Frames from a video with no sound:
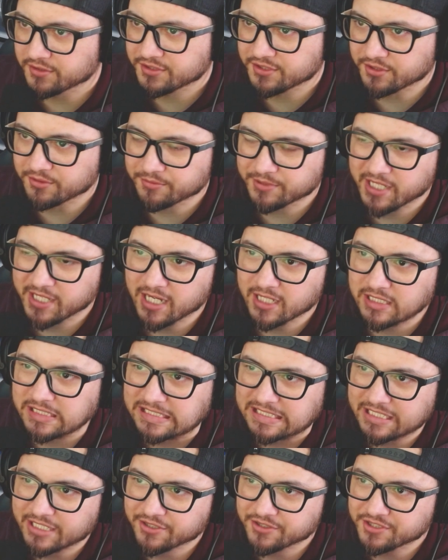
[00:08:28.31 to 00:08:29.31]
So we got
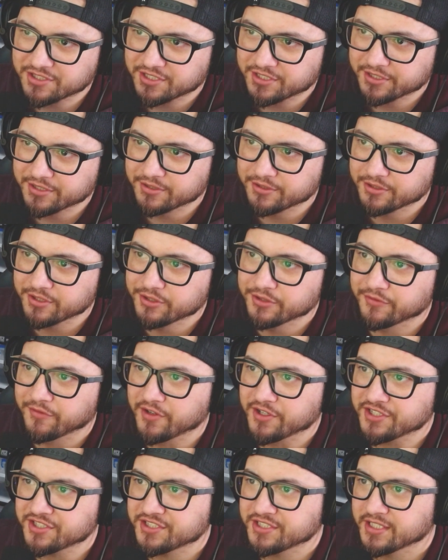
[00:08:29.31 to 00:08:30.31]
leader skill,
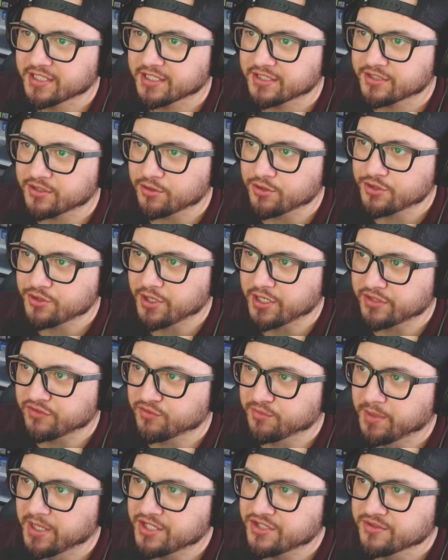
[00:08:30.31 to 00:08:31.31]
Universe 6 or
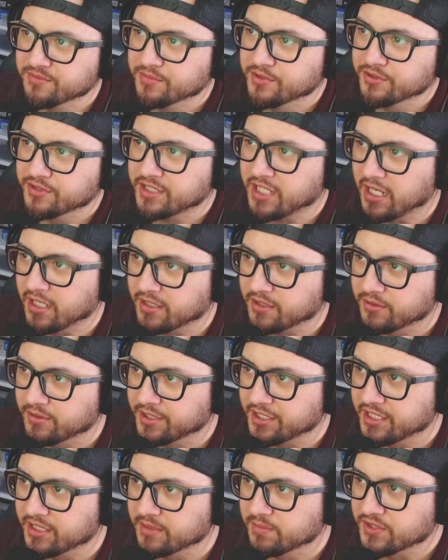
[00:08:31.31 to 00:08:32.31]
transformation boost category
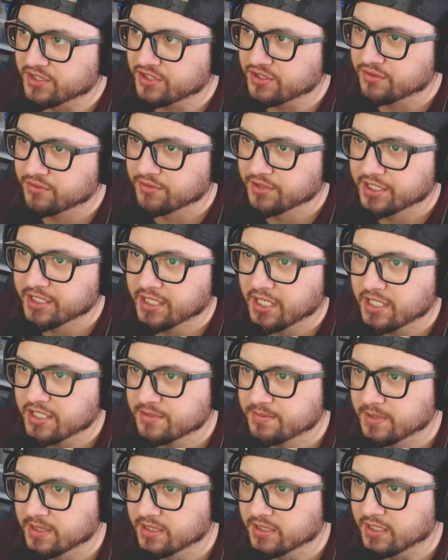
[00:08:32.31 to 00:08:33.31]
key plus 3 in
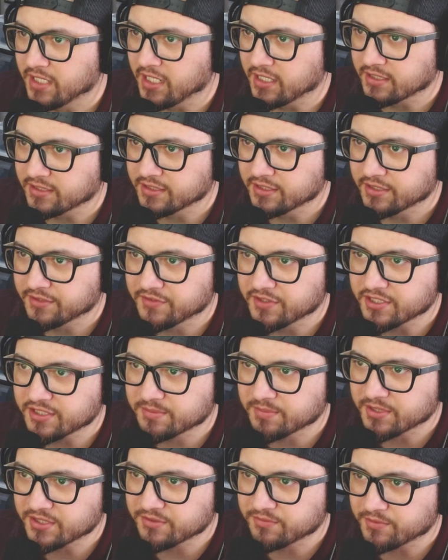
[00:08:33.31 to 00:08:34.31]
HP and attack and defense
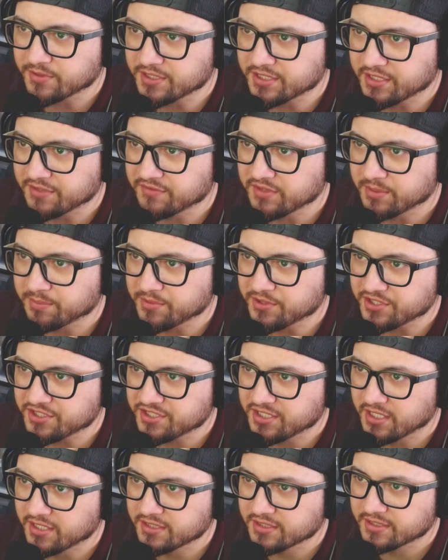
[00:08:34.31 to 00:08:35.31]
plus
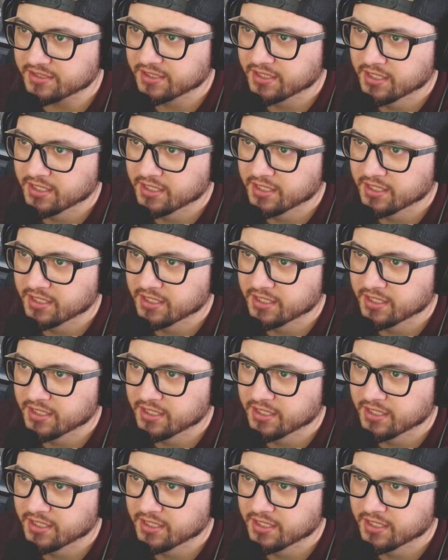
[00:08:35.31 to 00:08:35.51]
170%.